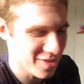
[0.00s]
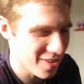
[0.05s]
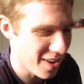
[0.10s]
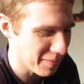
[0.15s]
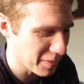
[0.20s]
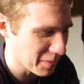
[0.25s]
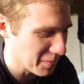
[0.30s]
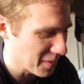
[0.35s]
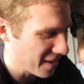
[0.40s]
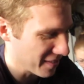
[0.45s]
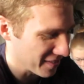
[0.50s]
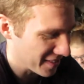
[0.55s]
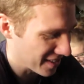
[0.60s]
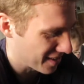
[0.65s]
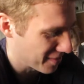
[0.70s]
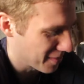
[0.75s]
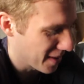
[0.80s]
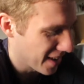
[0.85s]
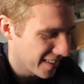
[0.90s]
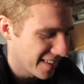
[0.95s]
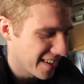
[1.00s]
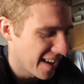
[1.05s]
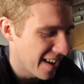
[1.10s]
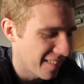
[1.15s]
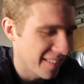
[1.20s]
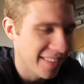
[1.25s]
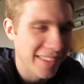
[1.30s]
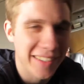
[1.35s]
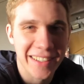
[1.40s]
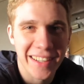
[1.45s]
dropped him off just about an
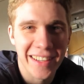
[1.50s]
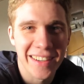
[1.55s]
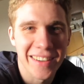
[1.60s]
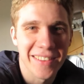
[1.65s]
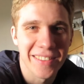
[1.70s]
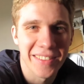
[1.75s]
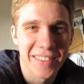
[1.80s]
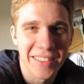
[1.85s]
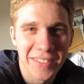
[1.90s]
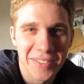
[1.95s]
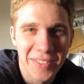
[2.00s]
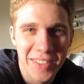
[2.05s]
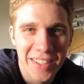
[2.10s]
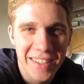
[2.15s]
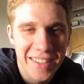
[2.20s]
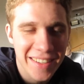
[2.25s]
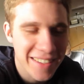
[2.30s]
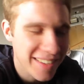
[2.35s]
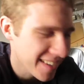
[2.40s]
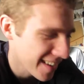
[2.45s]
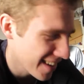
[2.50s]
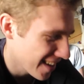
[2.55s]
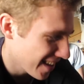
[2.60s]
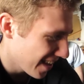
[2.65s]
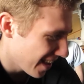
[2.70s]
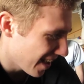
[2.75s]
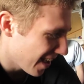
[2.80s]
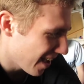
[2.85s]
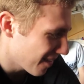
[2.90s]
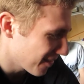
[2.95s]
hour ago, and we're
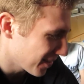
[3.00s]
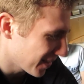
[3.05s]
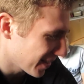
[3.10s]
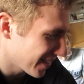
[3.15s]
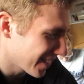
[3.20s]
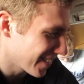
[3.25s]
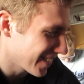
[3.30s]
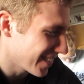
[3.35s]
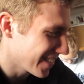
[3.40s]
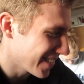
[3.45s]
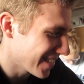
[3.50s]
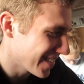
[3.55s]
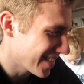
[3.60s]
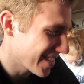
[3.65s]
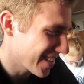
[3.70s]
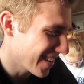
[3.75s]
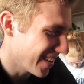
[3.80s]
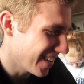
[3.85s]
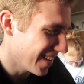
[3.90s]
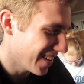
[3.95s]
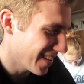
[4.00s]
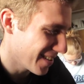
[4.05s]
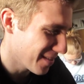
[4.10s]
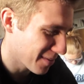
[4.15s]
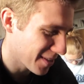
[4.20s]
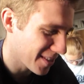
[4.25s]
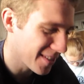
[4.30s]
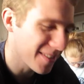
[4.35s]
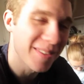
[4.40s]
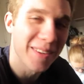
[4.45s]
having a good time
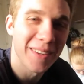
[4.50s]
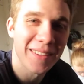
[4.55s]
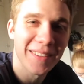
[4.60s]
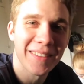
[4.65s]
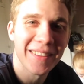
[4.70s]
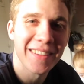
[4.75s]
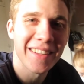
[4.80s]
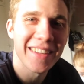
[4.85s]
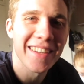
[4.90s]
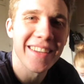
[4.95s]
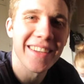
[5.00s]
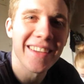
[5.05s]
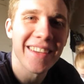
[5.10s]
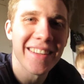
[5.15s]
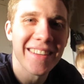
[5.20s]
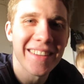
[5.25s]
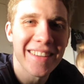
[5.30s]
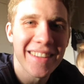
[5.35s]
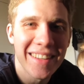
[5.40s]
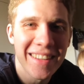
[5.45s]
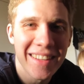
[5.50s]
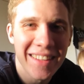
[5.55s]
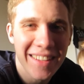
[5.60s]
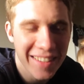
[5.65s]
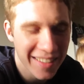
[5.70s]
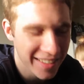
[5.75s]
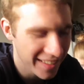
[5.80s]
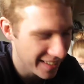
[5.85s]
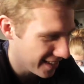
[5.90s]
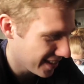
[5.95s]
snuggling and
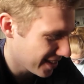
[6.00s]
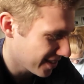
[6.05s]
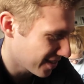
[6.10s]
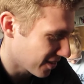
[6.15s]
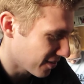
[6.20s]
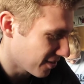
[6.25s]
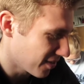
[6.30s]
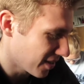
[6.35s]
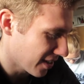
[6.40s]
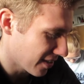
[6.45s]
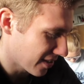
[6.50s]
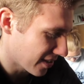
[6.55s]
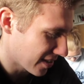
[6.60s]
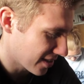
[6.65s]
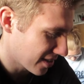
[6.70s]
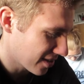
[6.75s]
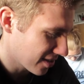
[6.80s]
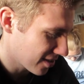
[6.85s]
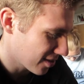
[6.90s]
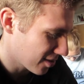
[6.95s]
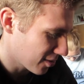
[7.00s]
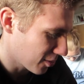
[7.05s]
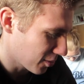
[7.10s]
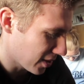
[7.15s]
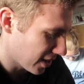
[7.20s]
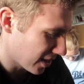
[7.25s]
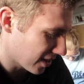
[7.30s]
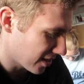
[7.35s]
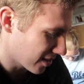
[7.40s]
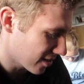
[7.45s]
He's a very
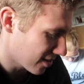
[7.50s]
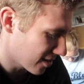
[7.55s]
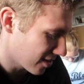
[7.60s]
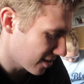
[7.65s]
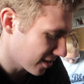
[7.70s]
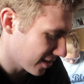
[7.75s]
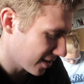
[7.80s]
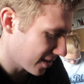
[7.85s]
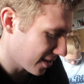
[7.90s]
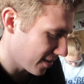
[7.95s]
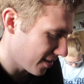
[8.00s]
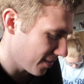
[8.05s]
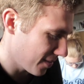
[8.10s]
sweet dog.